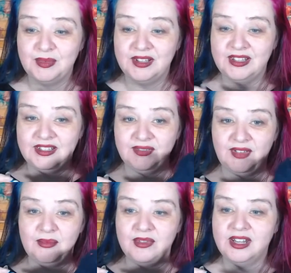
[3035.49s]
but this
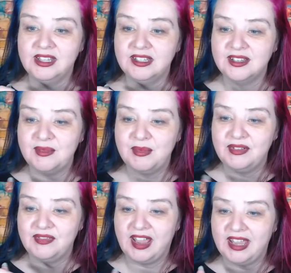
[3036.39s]
fabric is number
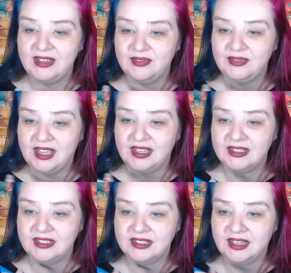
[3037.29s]
five,
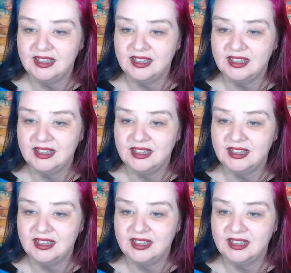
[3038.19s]
yes.